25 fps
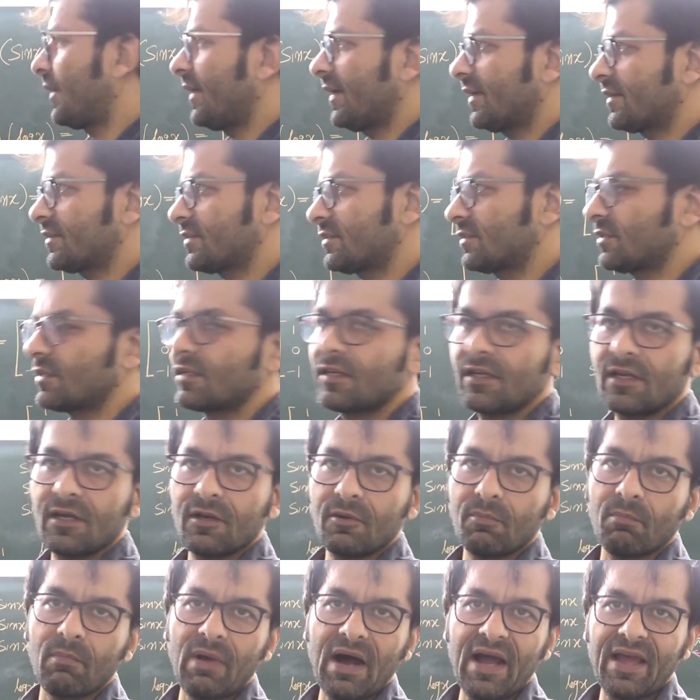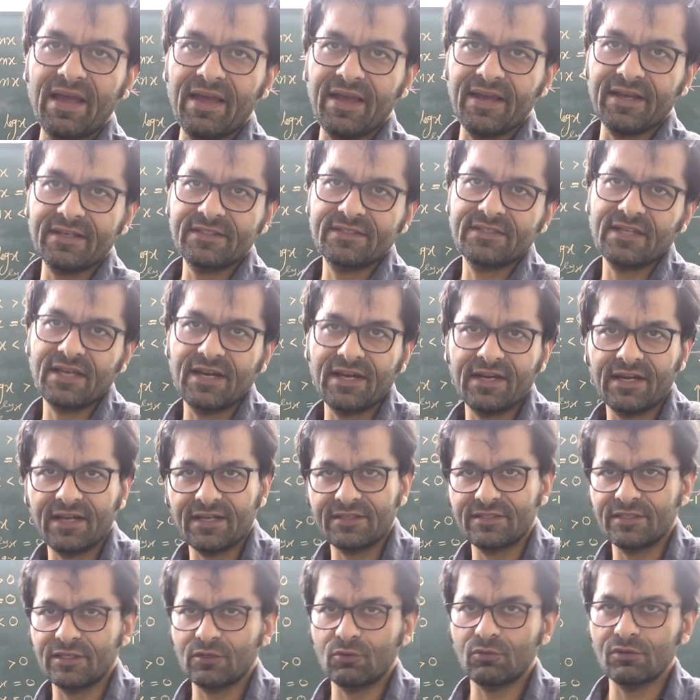x by x at
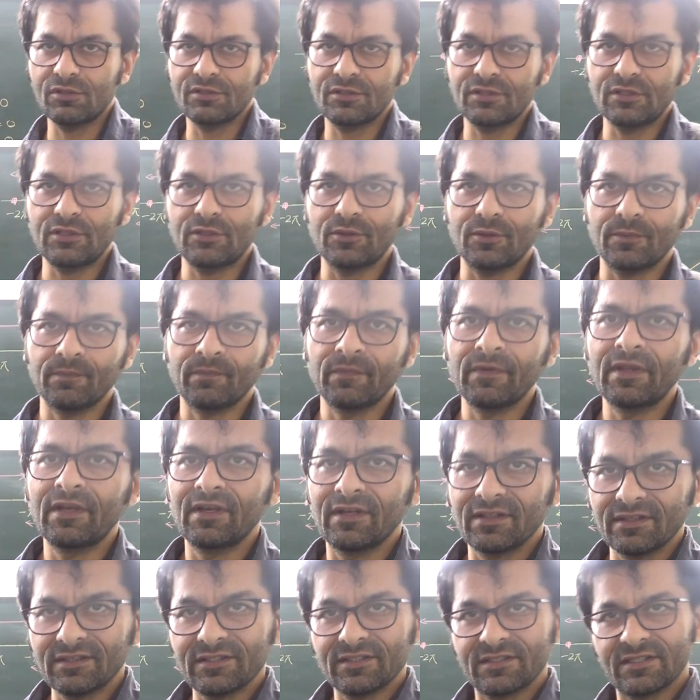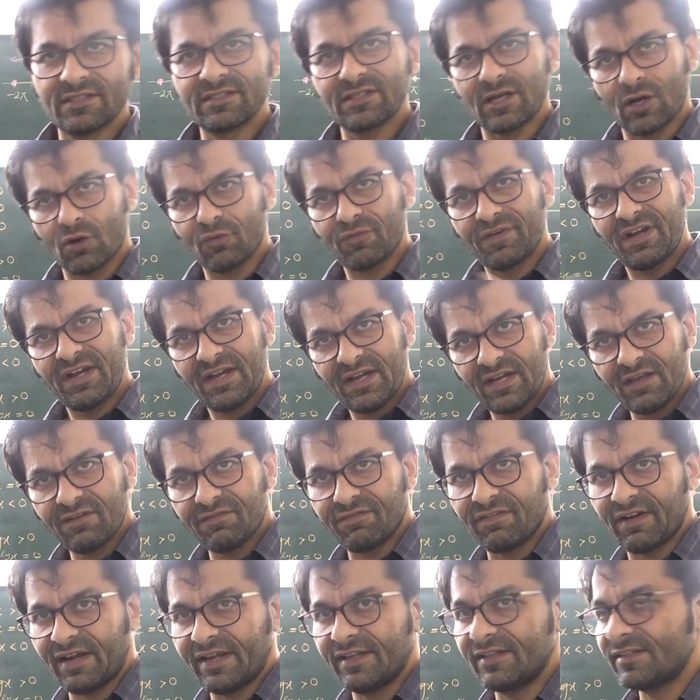x equals 0. This is how we
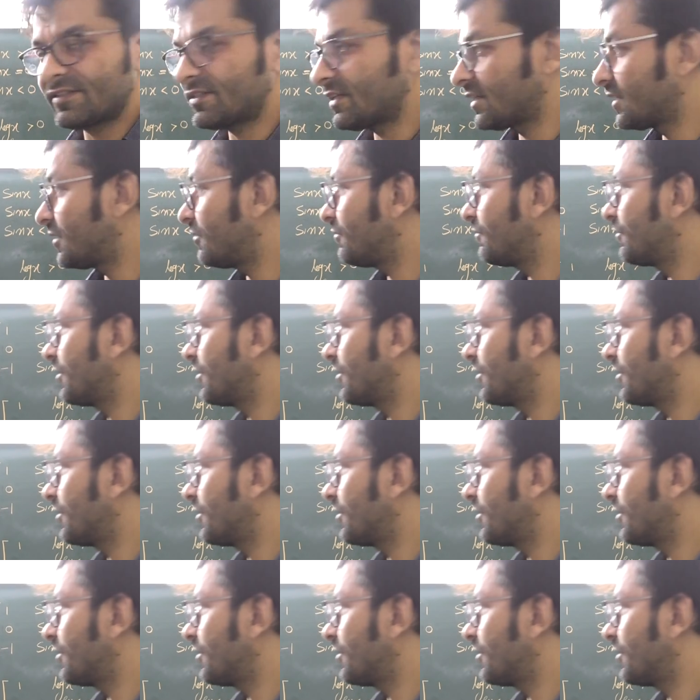define Signum